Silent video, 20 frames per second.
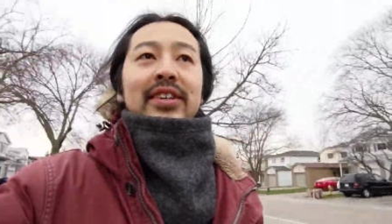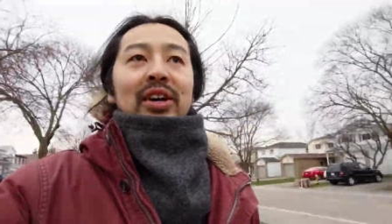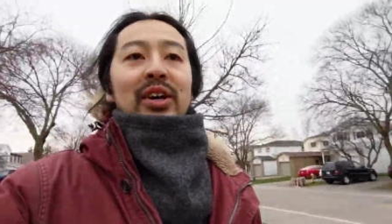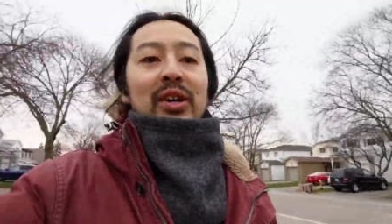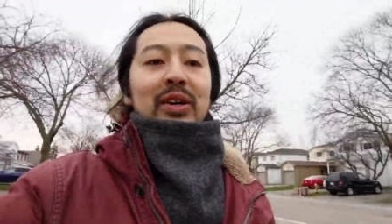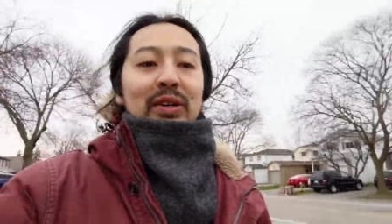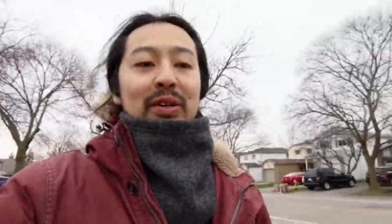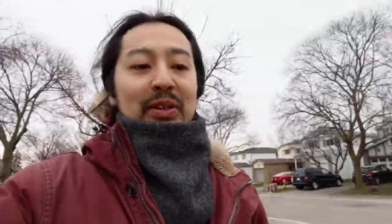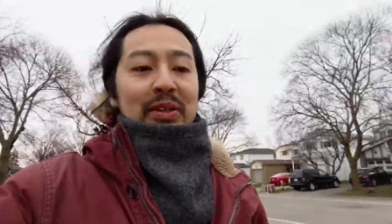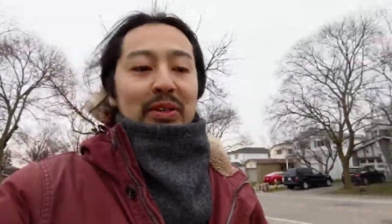
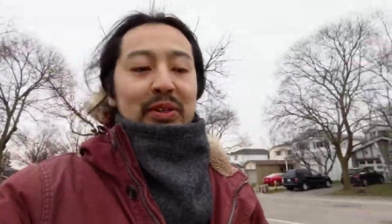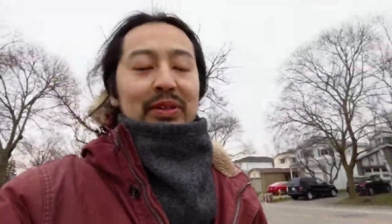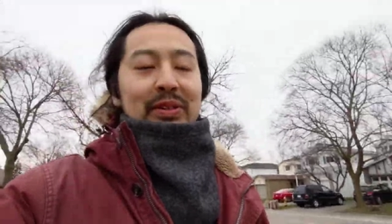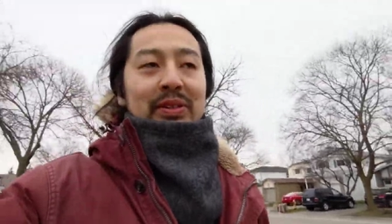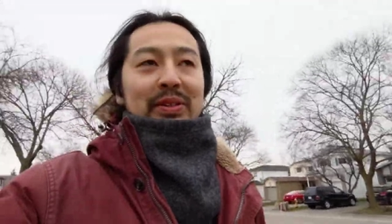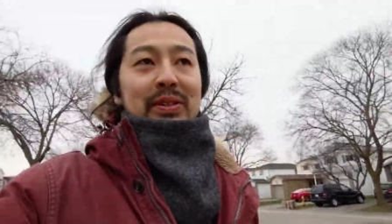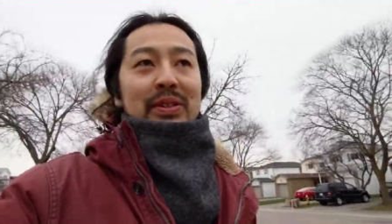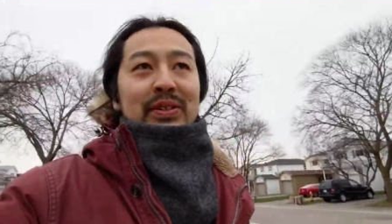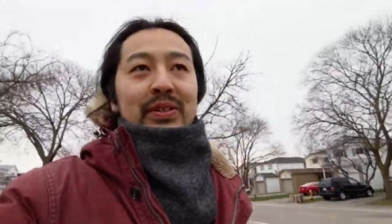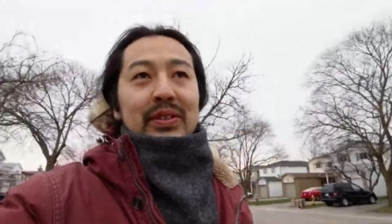
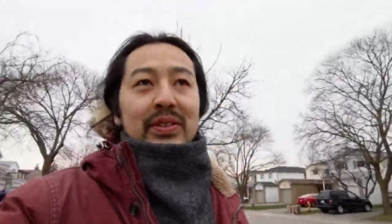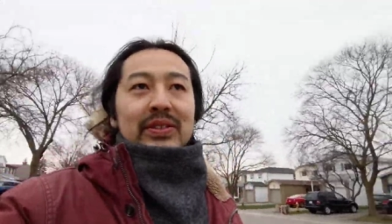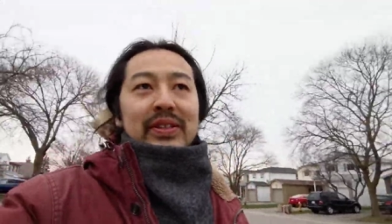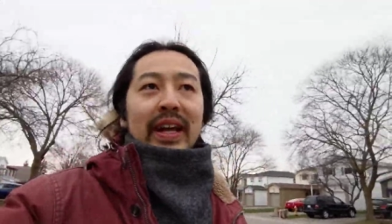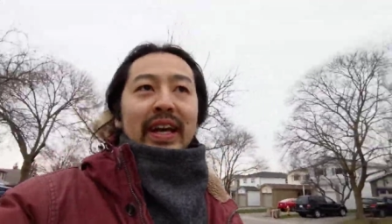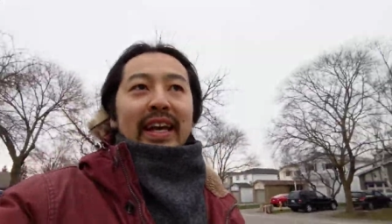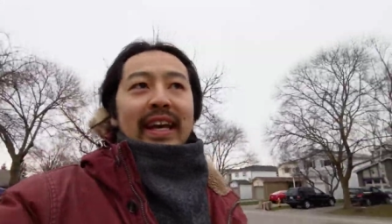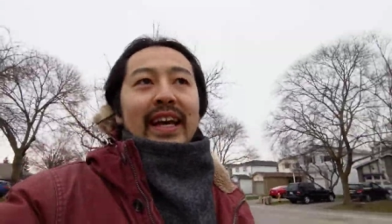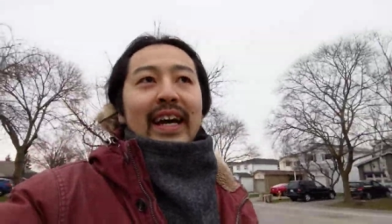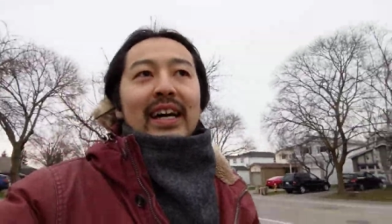so
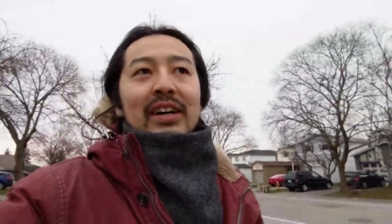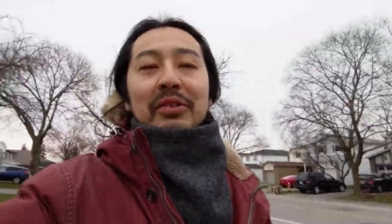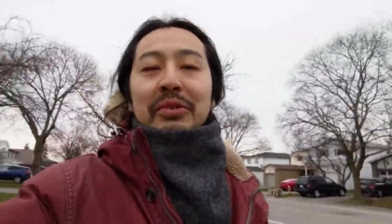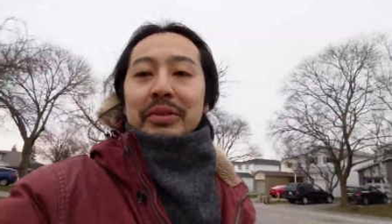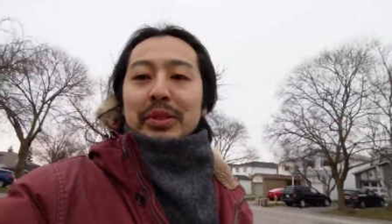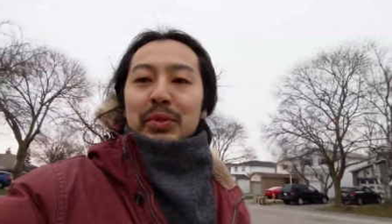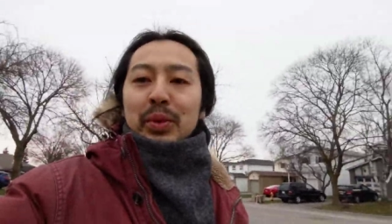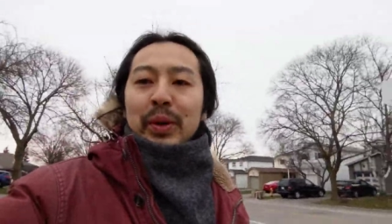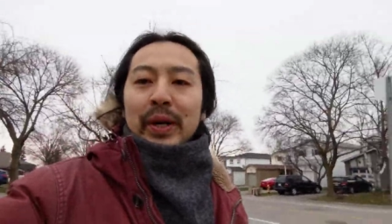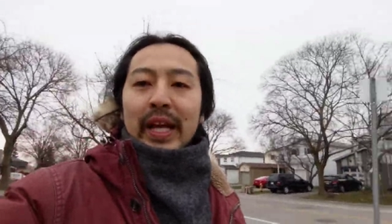today I
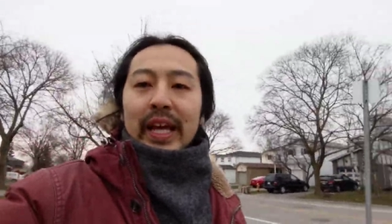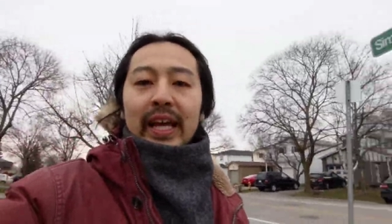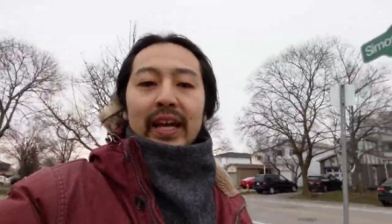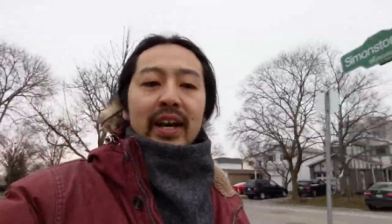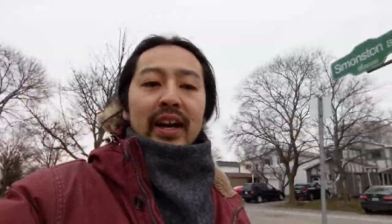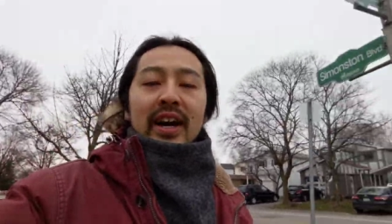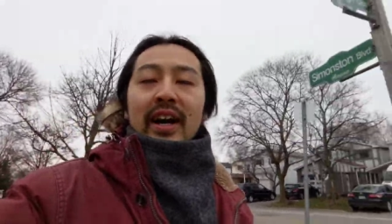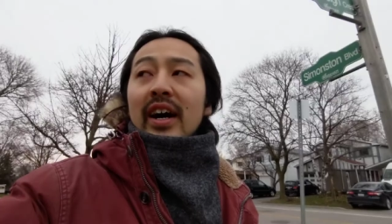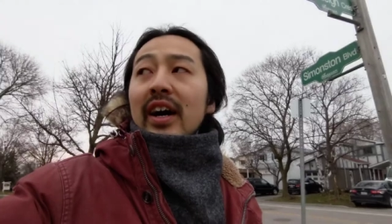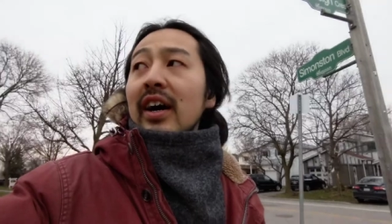was working
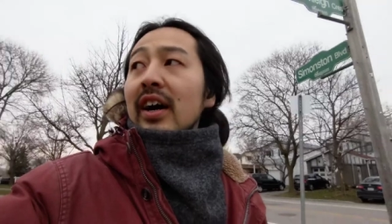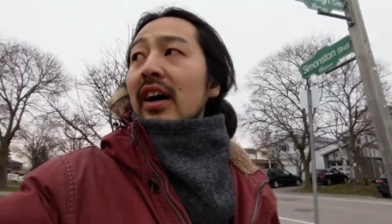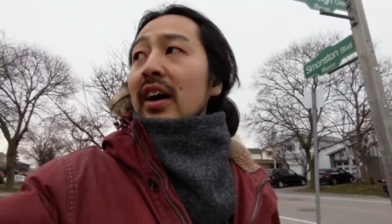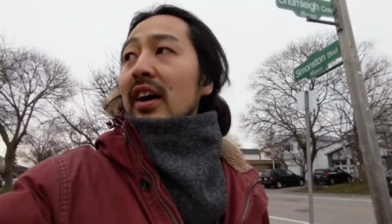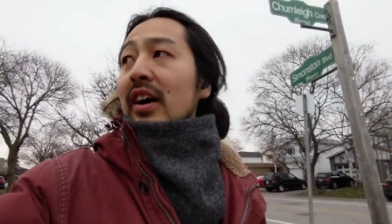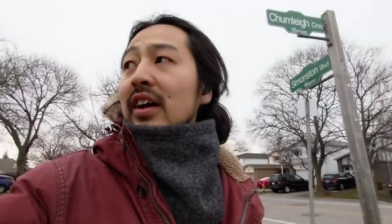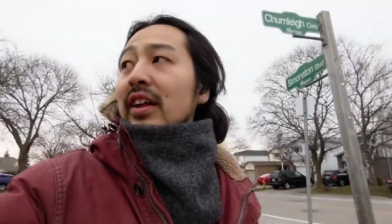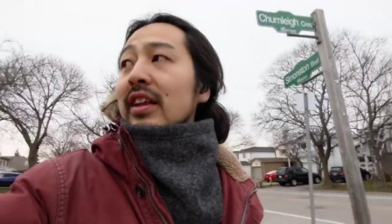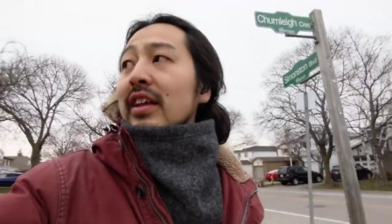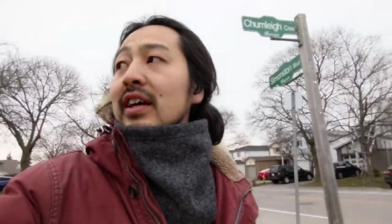
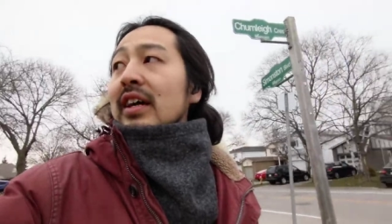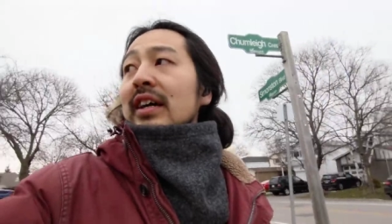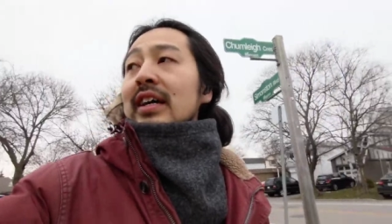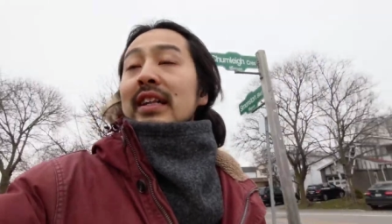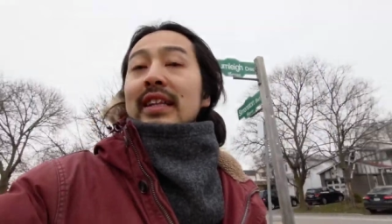on